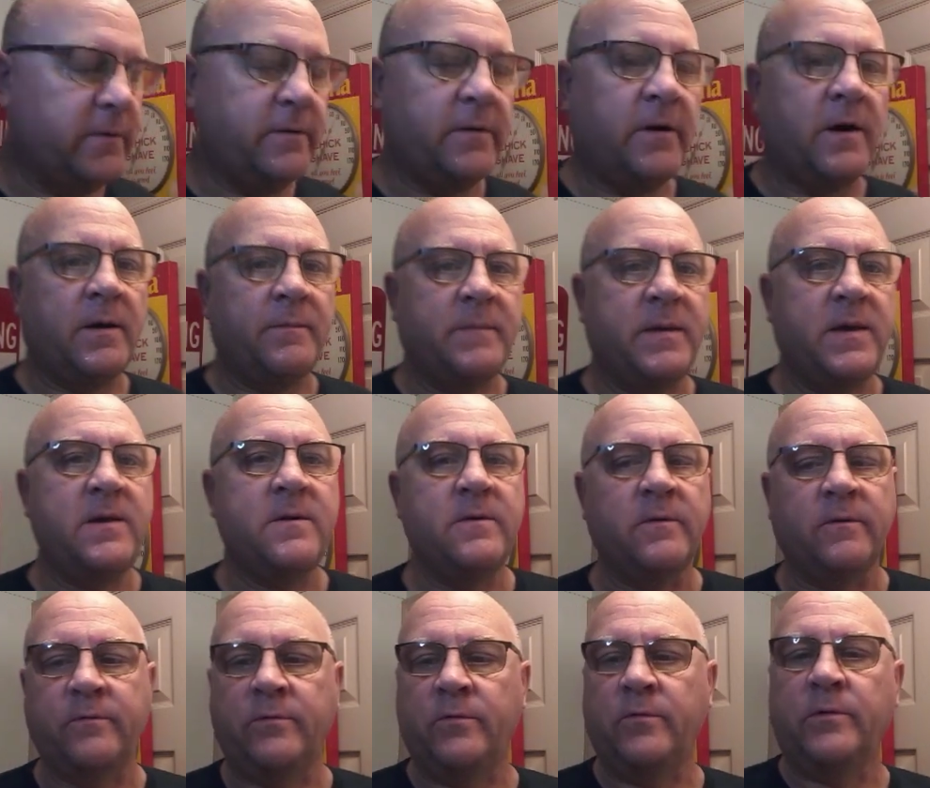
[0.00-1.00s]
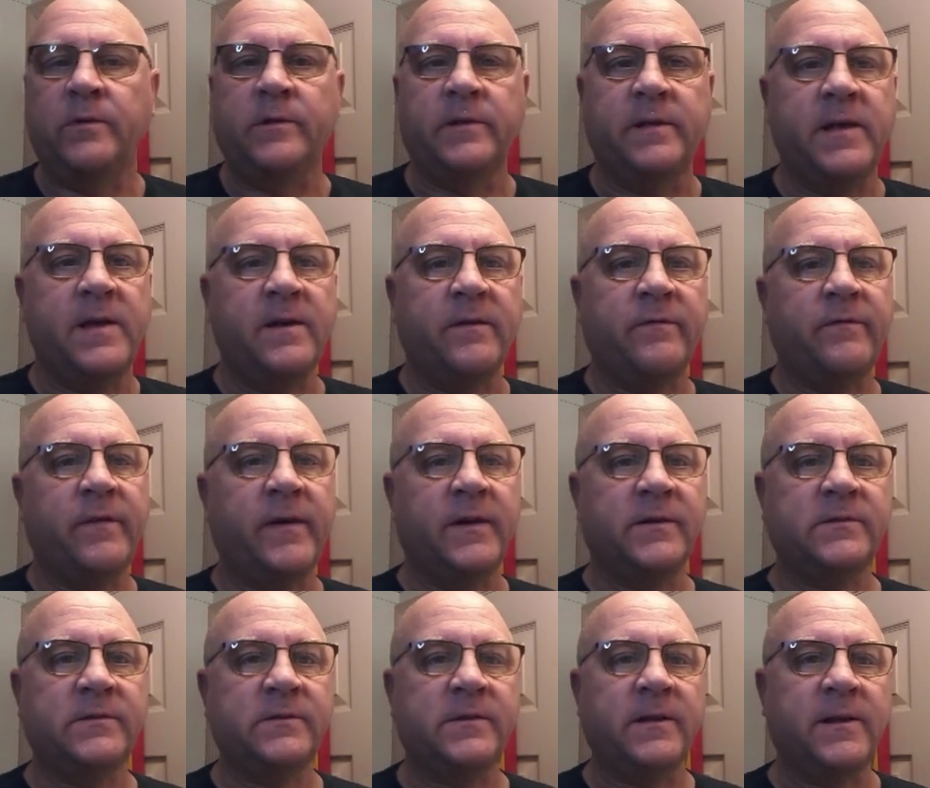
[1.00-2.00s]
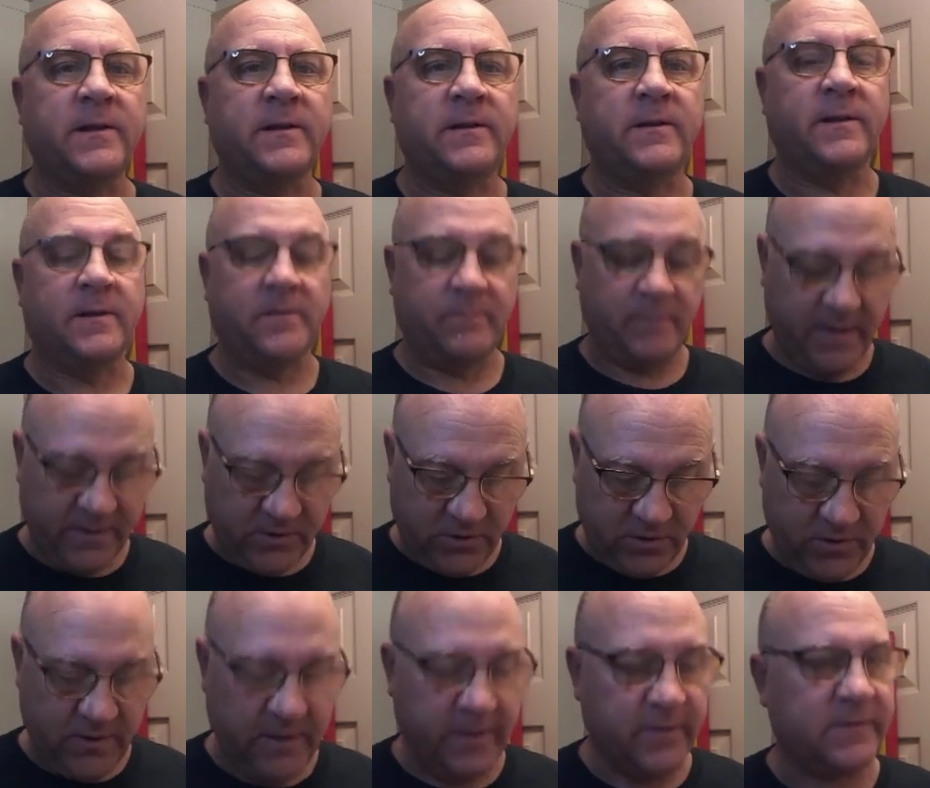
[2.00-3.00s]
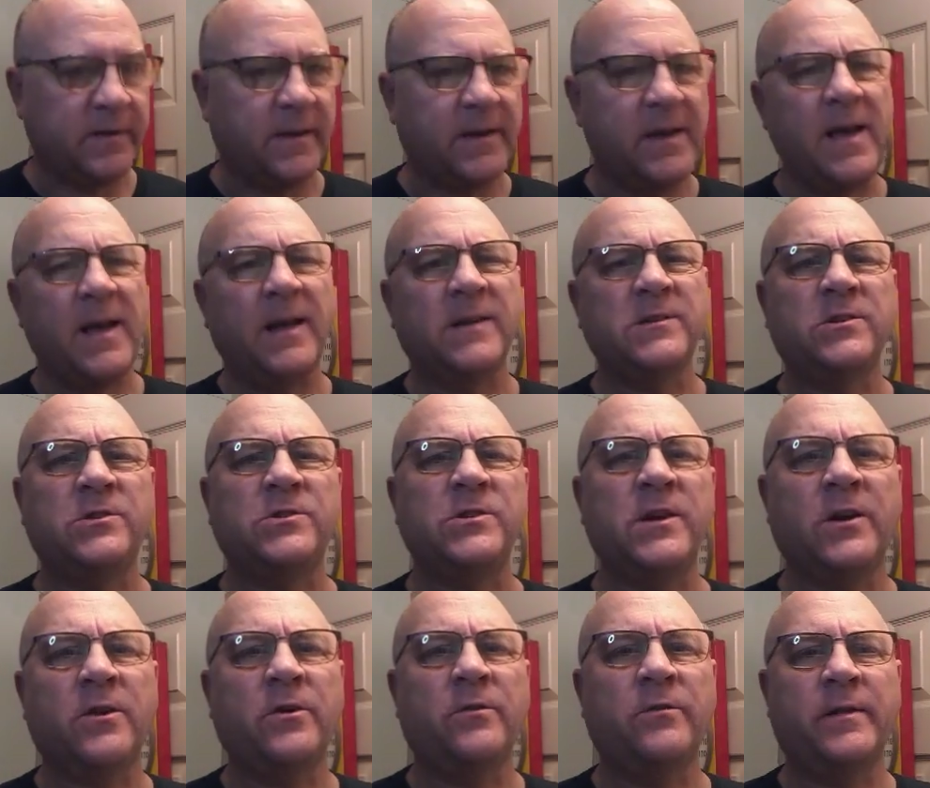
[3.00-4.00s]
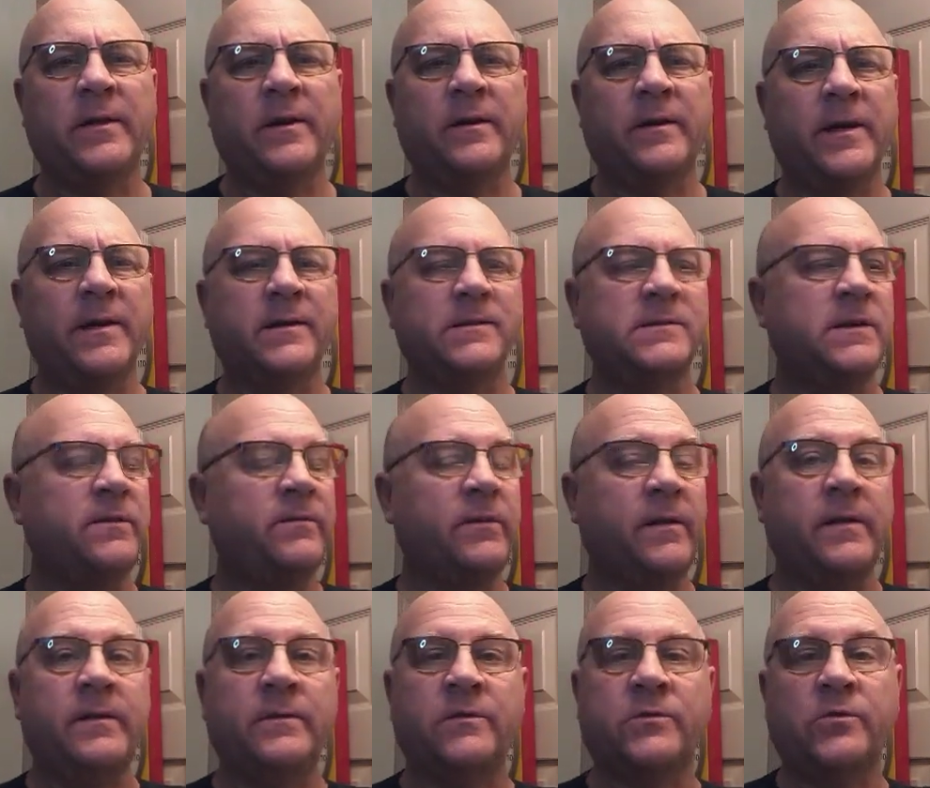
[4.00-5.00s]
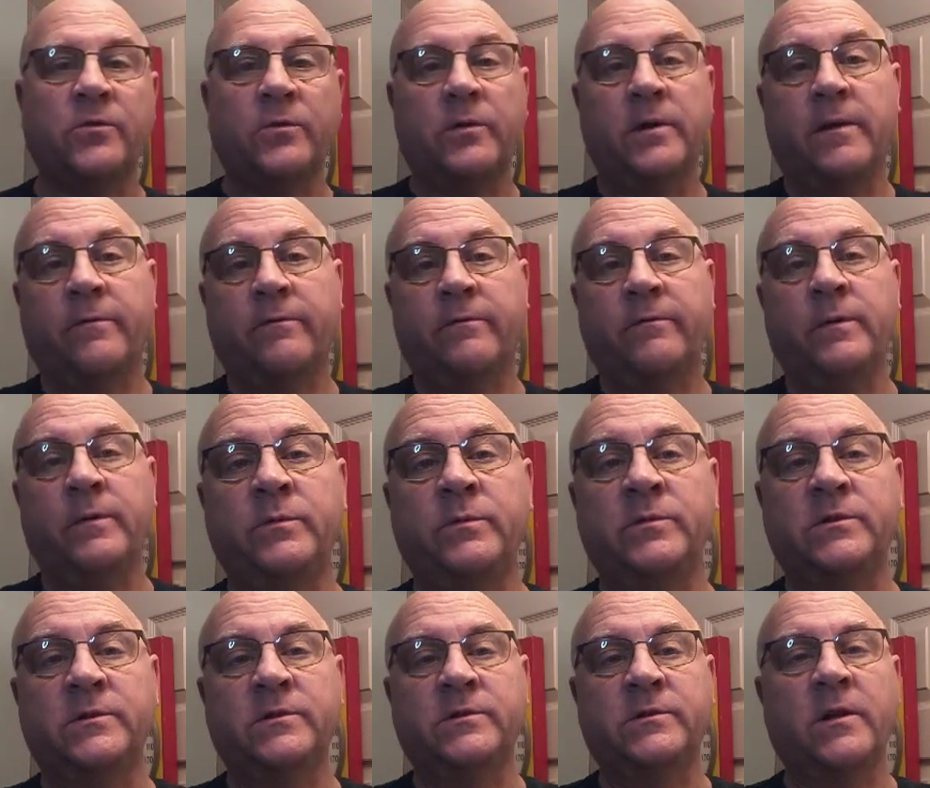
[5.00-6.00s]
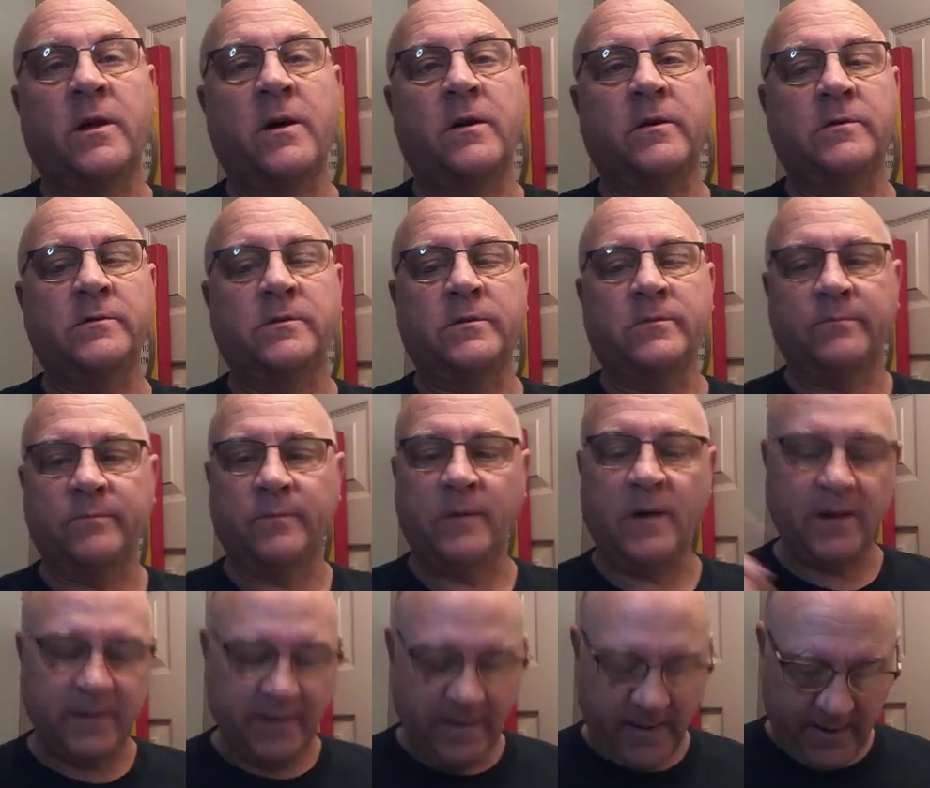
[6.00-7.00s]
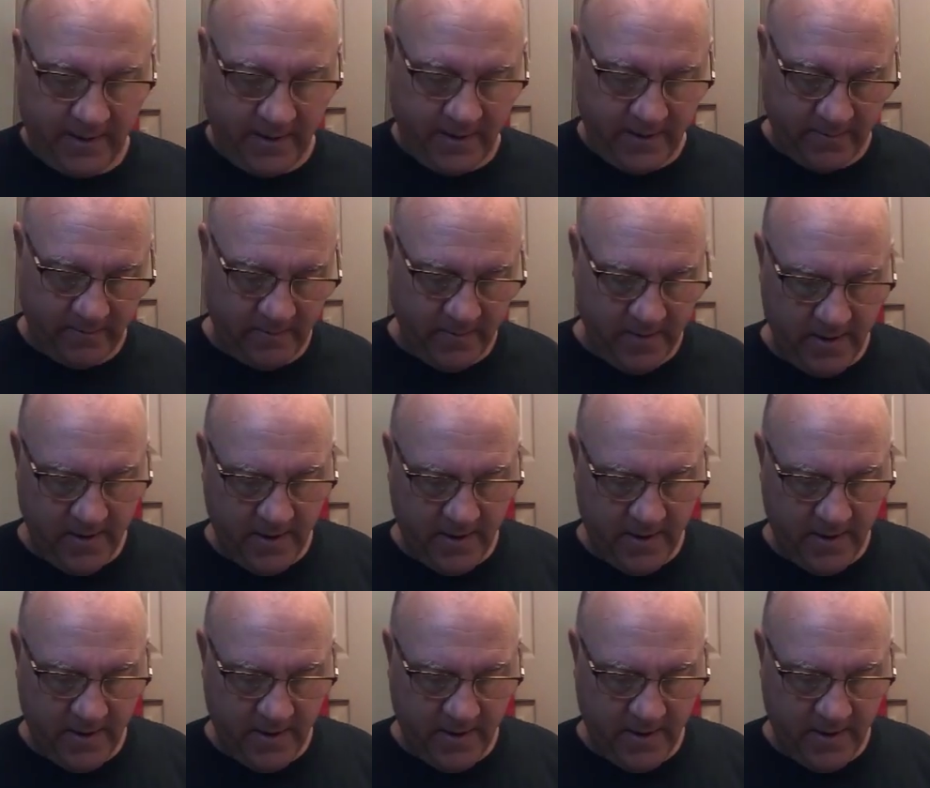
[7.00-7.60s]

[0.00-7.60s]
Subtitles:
Tommy over on DFS had mentioned it and was like, yeah, I should check over there again, see if they, and sure enough, was in stock. So got that in.